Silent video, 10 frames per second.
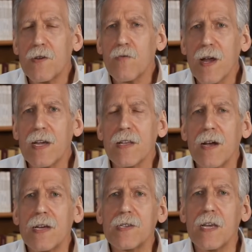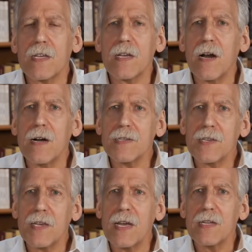to recognize that God
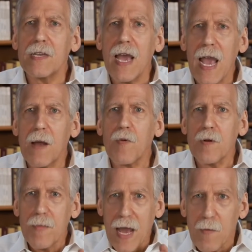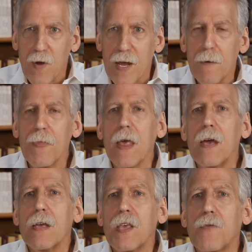said to Abram, Abraham,
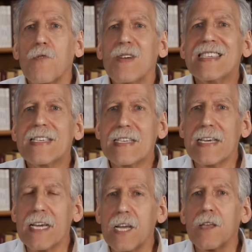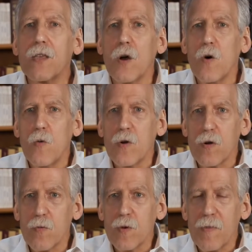that through his seed the whole
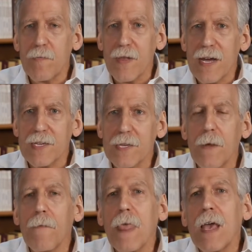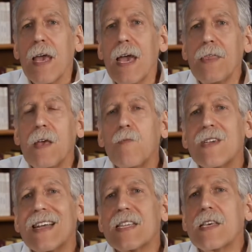world would be blessed. And then when
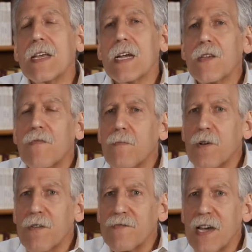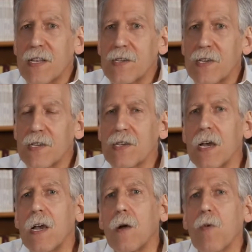you get to the end of the book of Genesis,
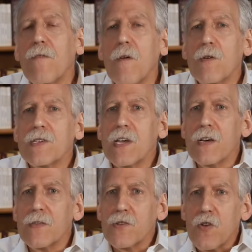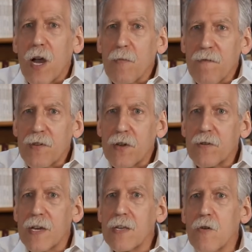we focus on the tribe of
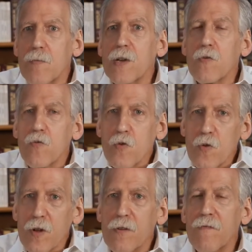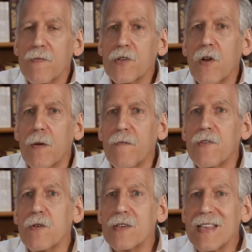Judah, and there will be a ruler from the tribe of
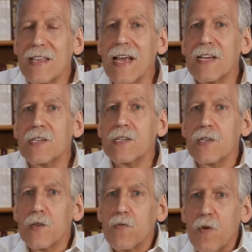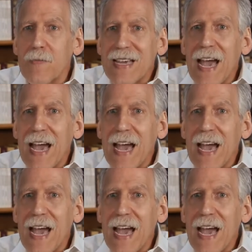Judah, and the nations will be